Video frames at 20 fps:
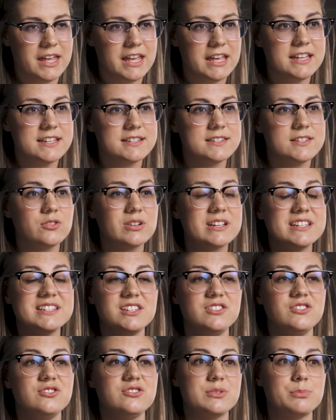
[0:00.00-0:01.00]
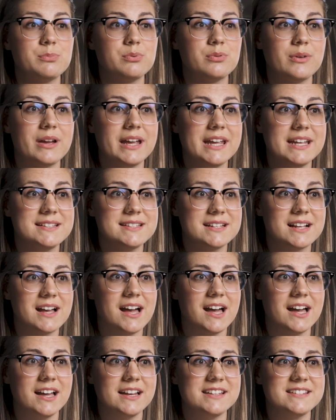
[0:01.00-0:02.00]
He still continued to pray to
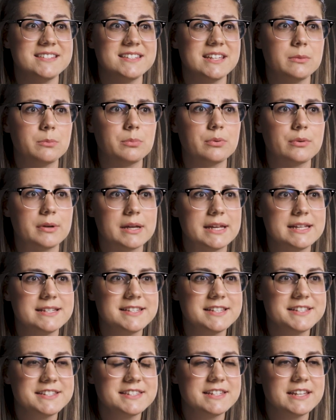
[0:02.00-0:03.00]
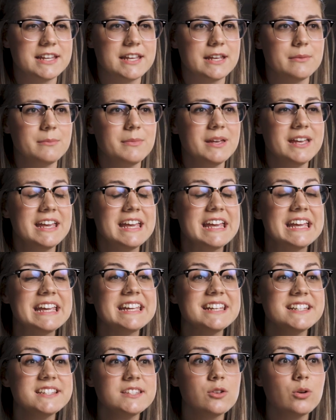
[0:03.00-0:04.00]
God and sing praises to him.
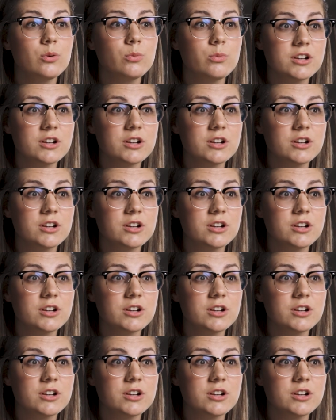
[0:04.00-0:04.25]
He still